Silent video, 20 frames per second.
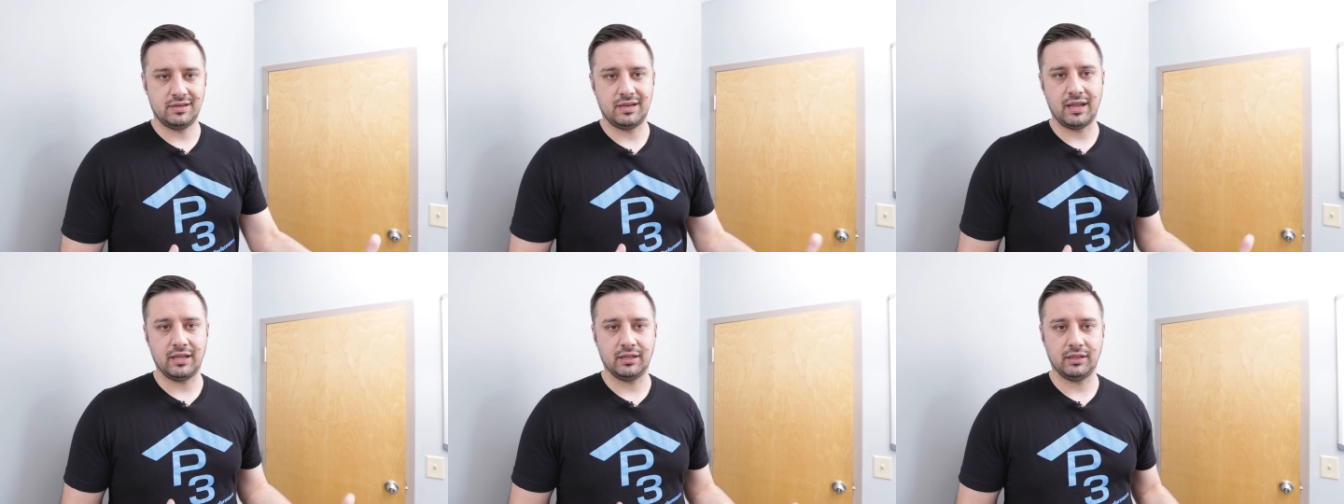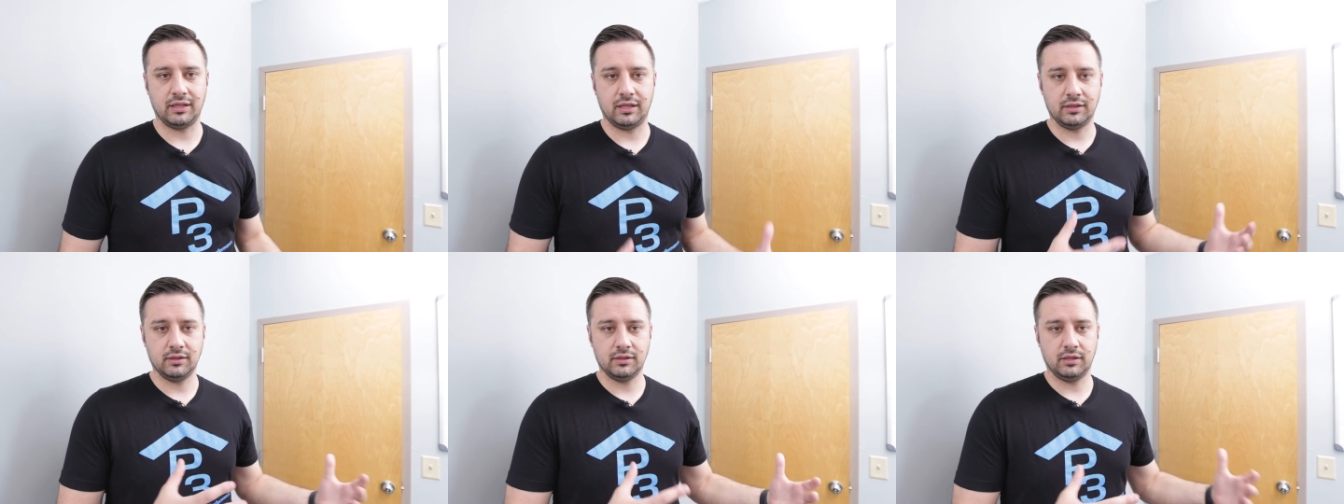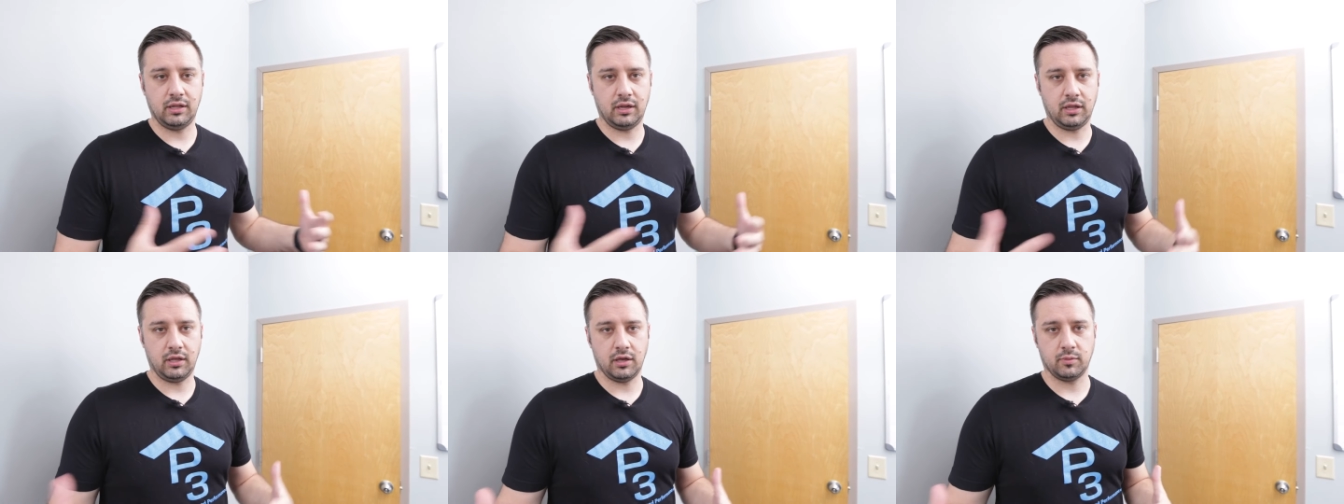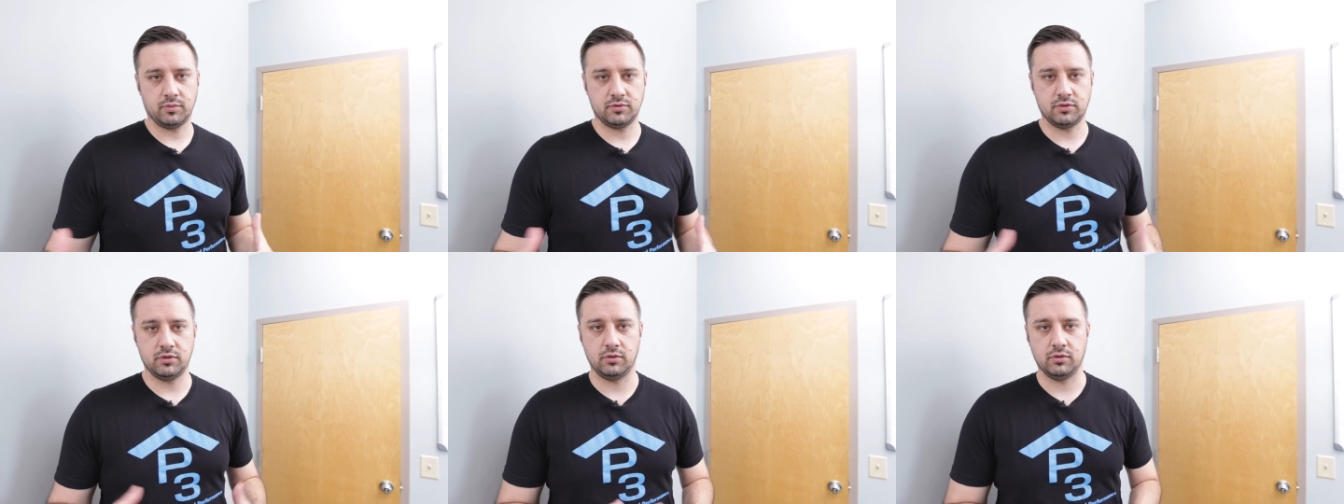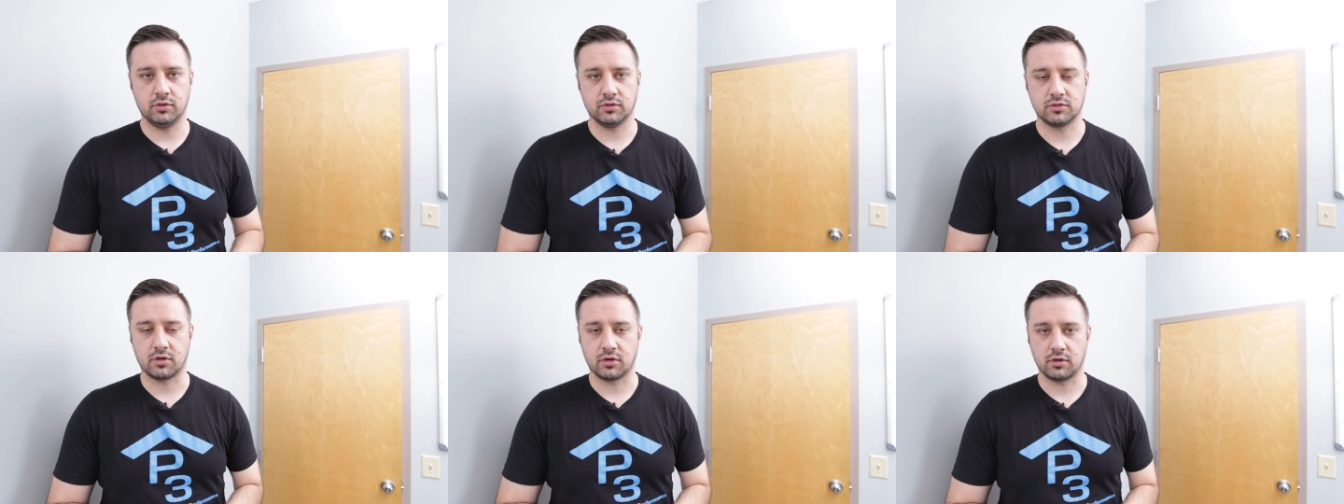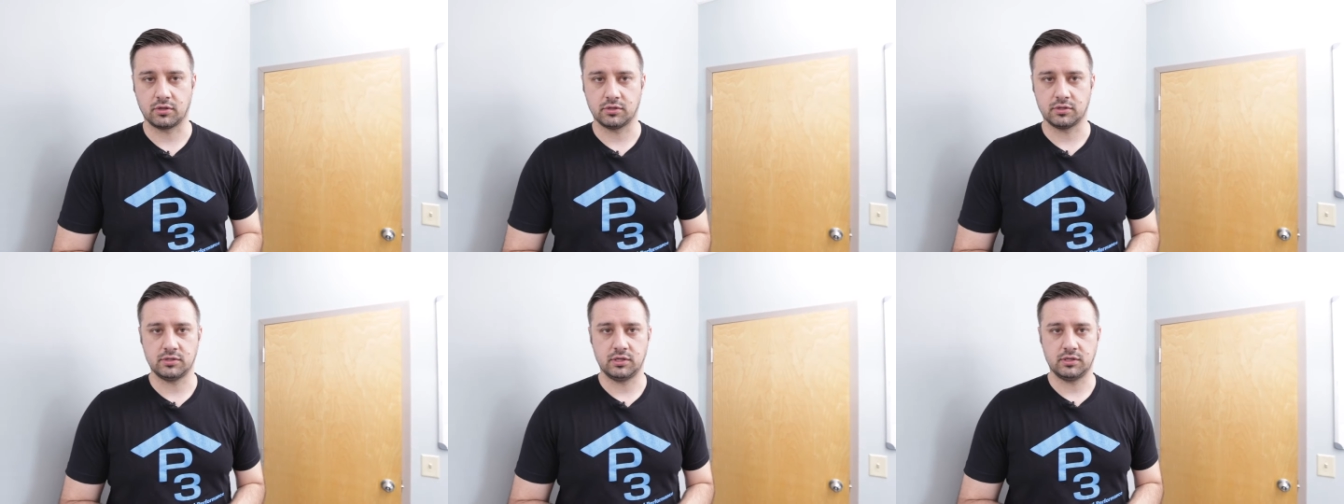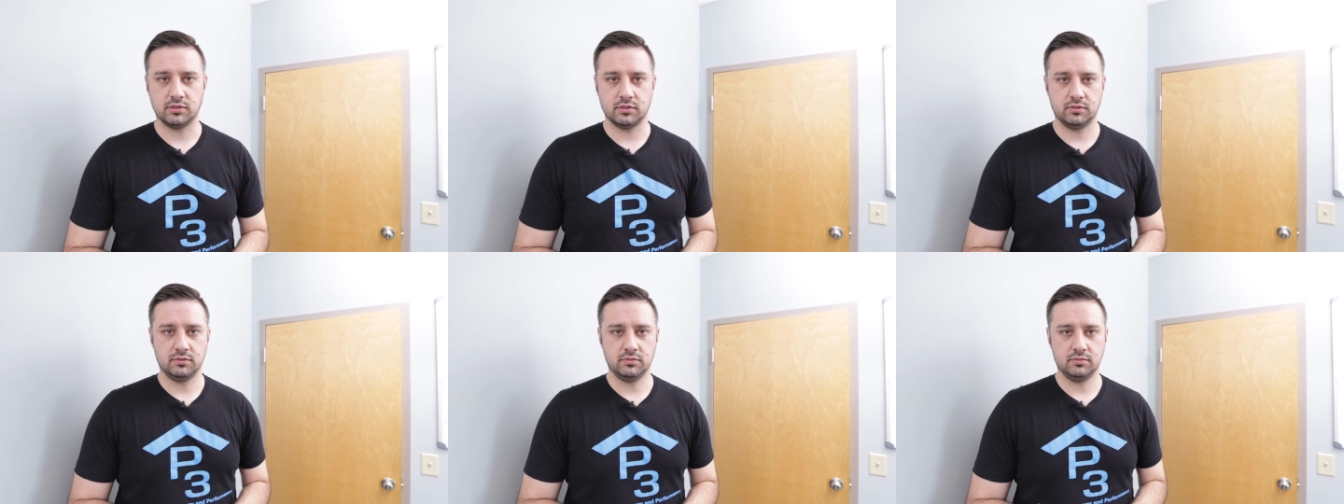daily leading up to the start of the
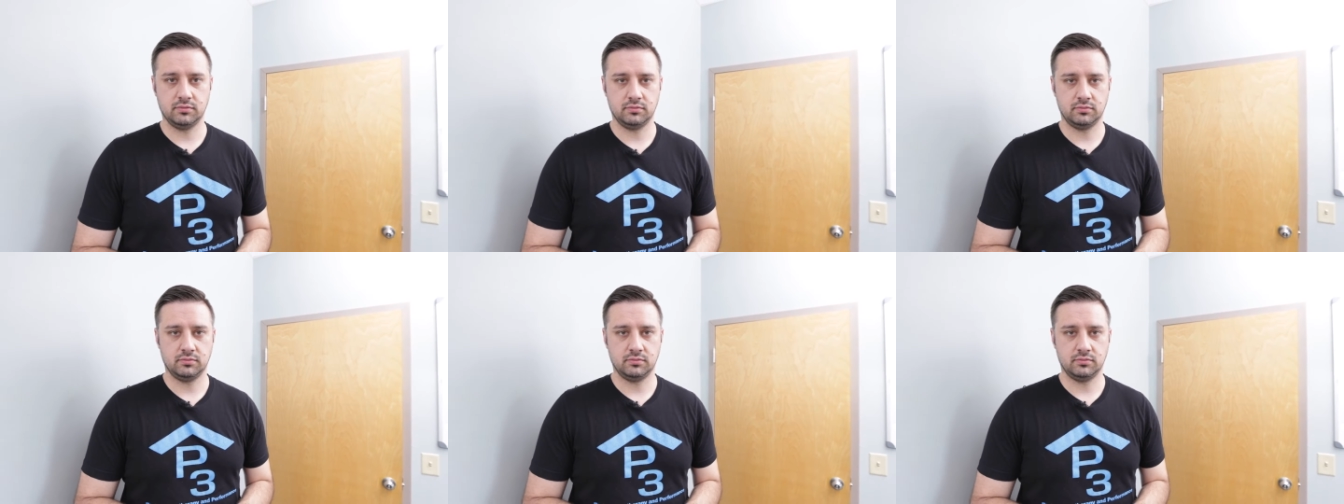season.